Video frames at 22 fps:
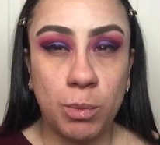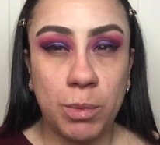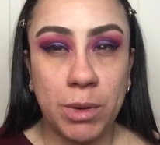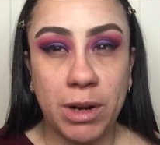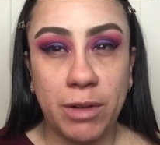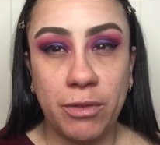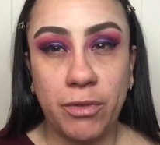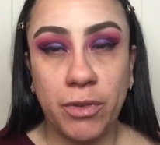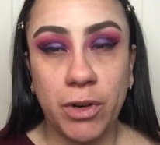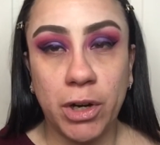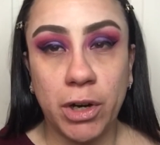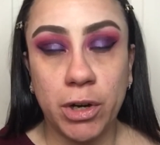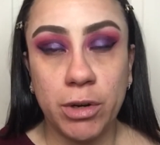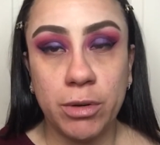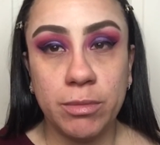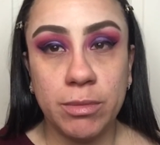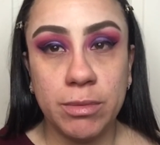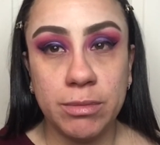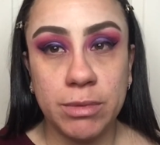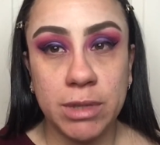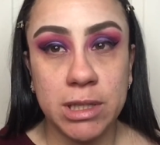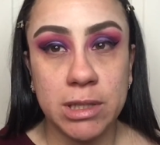but I figured
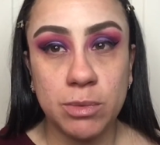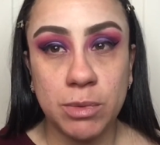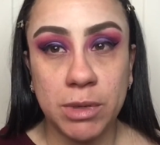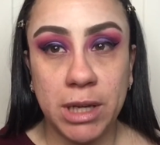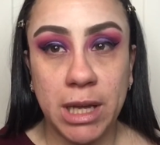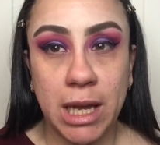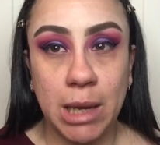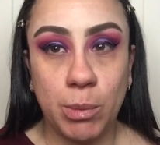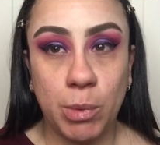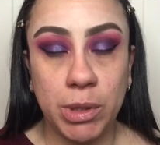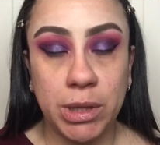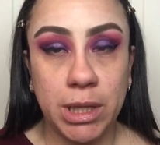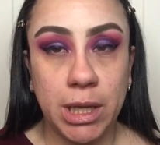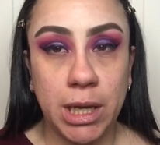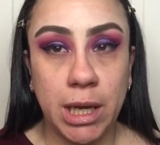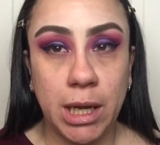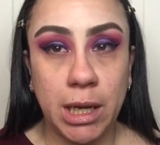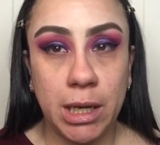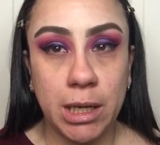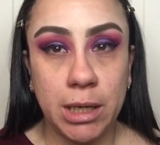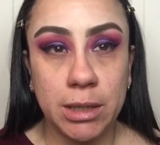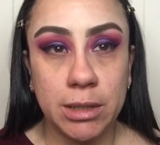this one came with
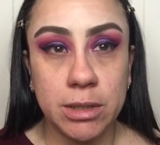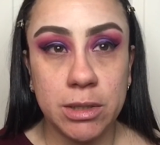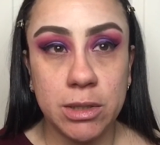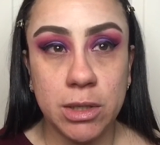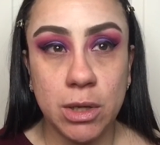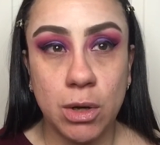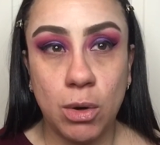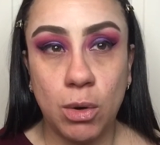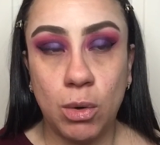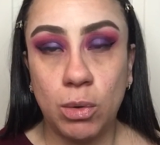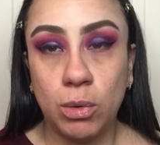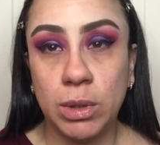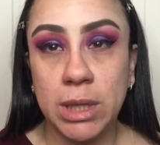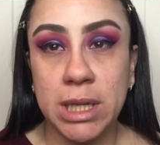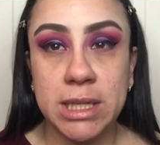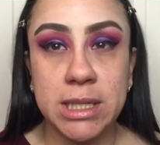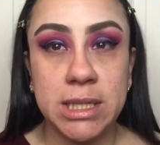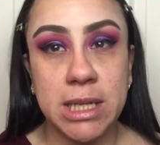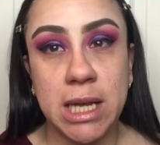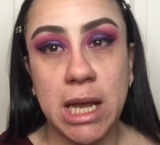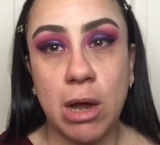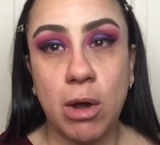it. So
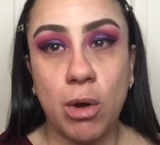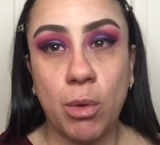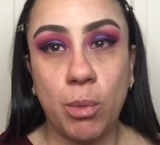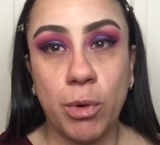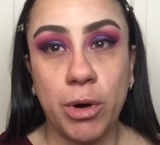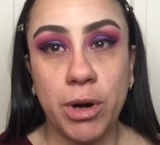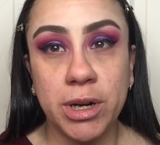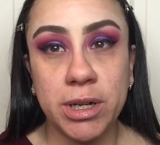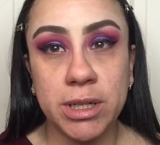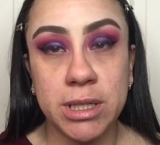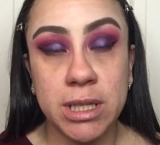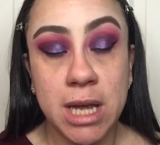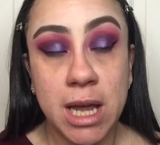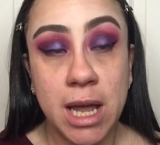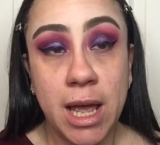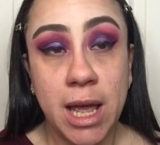let's see how it works.